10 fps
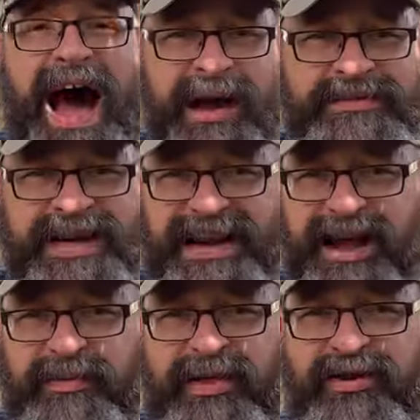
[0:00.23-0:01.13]
I'm Scott
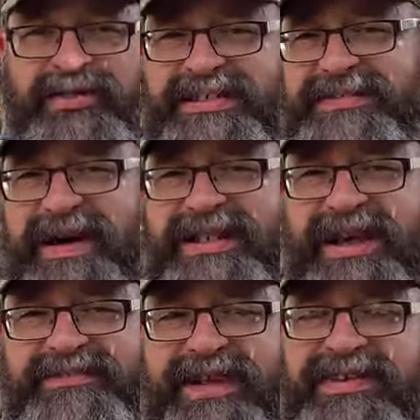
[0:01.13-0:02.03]
Alan Miller, and this is my
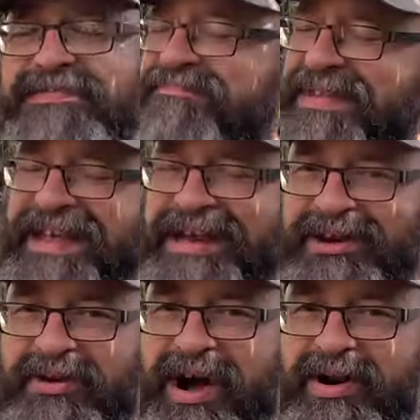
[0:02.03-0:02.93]
life living in
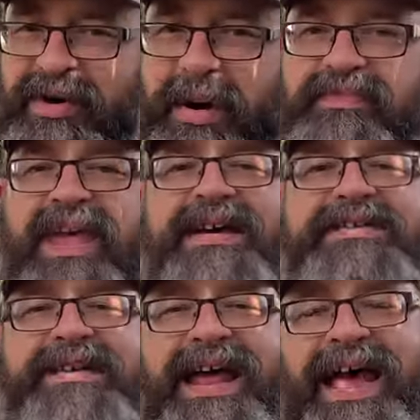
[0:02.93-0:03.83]
Nicaragua.
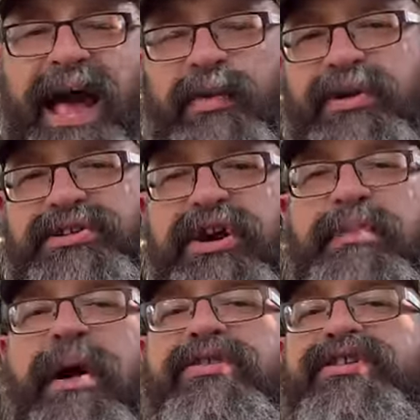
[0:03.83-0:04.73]
Today, I want to talk
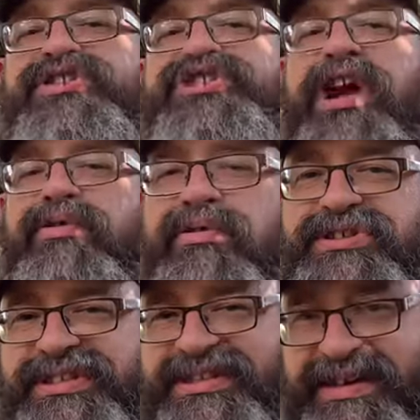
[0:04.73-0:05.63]
about the general
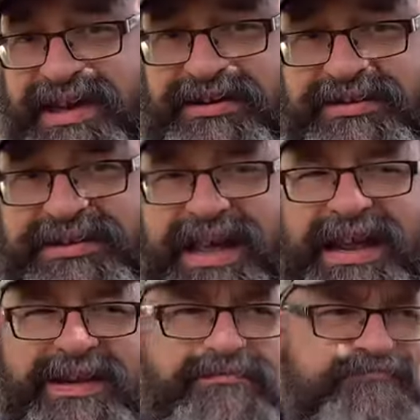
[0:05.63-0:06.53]
skills
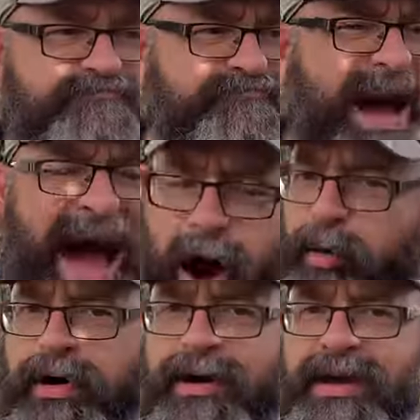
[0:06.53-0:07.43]
and
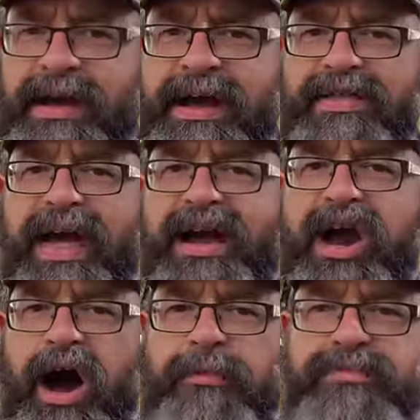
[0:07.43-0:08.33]
power that
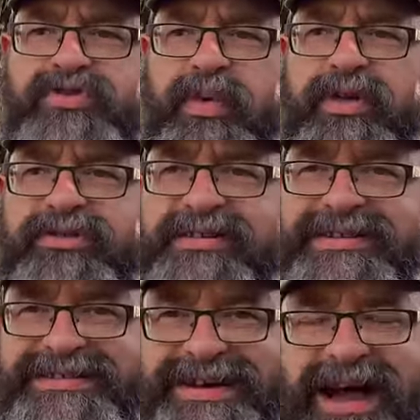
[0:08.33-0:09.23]
comes with
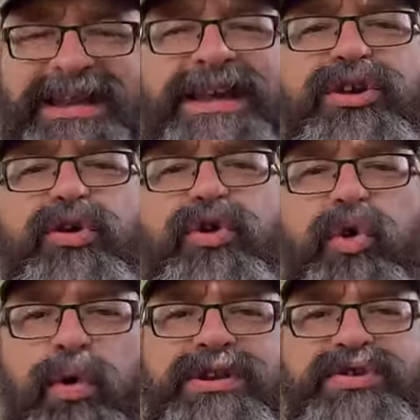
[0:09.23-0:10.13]
deciding you're
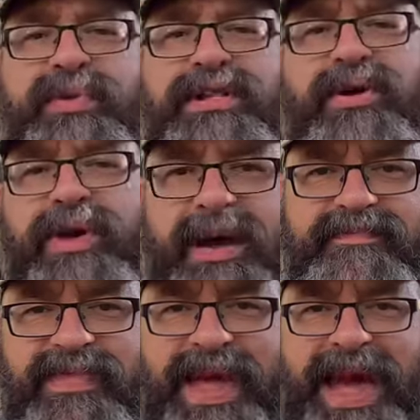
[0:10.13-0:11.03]
going to relocate
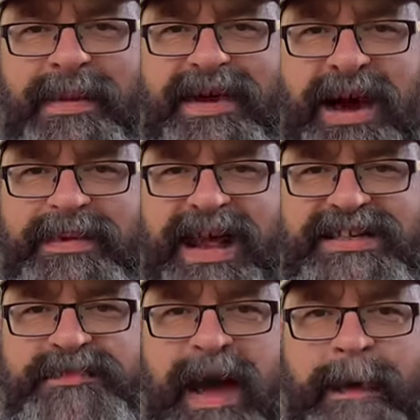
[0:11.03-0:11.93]
and become an
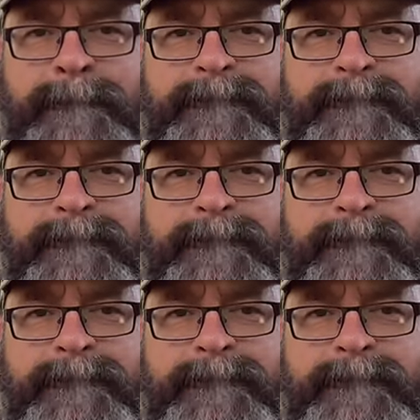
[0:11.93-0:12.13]
expat.